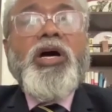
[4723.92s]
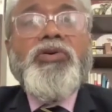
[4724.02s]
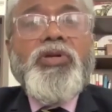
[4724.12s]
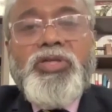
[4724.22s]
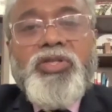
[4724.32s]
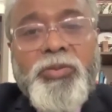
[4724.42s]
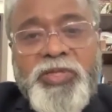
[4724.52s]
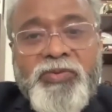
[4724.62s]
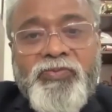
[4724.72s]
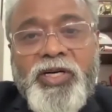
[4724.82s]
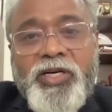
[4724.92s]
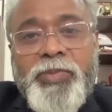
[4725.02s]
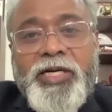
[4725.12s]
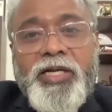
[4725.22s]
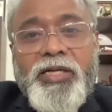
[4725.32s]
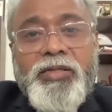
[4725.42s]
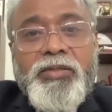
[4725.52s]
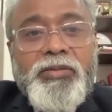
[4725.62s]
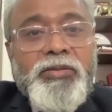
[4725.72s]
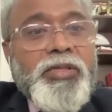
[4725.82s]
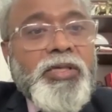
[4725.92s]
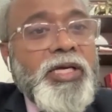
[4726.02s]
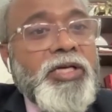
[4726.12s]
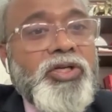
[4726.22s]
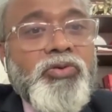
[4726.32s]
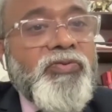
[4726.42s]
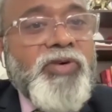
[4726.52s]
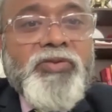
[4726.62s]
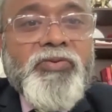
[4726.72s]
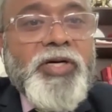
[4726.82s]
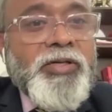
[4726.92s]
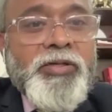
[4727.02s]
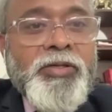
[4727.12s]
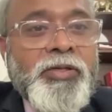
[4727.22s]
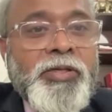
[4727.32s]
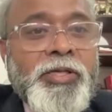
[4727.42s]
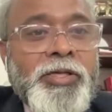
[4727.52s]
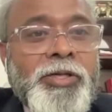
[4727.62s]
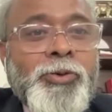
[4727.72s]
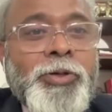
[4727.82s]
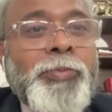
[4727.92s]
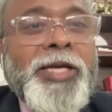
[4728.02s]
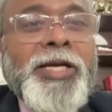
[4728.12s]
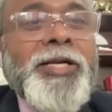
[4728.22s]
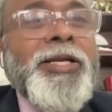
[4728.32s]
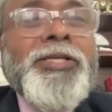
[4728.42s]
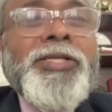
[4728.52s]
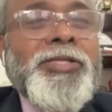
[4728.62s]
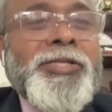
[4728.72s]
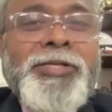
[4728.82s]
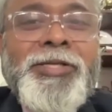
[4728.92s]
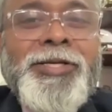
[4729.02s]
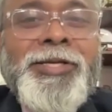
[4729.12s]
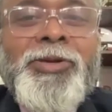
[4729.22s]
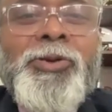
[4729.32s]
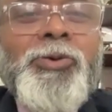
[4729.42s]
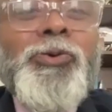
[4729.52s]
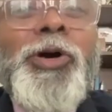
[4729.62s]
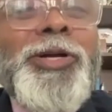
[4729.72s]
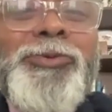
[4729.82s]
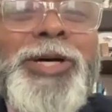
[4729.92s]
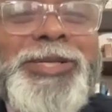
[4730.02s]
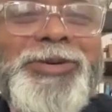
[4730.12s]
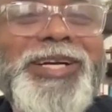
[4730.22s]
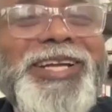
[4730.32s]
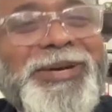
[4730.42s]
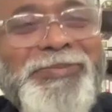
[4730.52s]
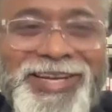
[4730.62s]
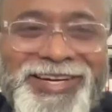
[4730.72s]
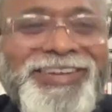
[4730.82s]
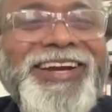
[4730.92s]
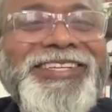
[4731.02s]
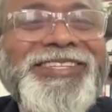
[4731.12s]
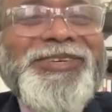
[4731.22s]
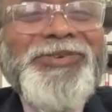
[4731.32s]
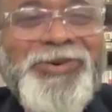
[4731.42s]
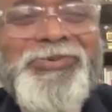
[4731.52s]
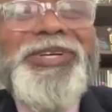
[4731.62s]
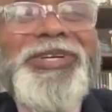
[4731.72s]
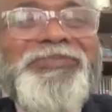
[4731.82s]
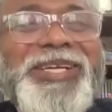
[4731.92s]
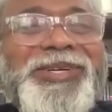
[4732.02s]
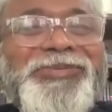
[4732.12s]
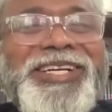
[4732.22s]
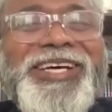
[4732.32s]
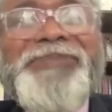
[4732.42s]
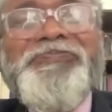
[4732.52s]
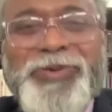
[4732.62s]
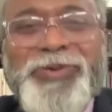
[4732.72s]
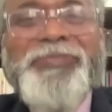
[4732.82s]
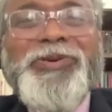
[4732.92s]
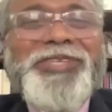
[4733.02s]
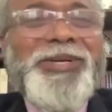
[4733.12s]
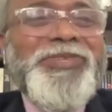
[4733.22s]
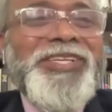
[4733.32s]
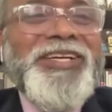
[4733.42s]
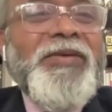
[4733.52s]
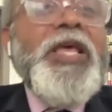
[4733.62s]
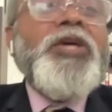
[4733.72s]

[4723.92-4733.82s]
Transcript: So, how do you stop some work being done? Issue a fatwa. You know, make it religious. You know, you want a work to be done, make it religious. You don't want something to be done, put a prescription.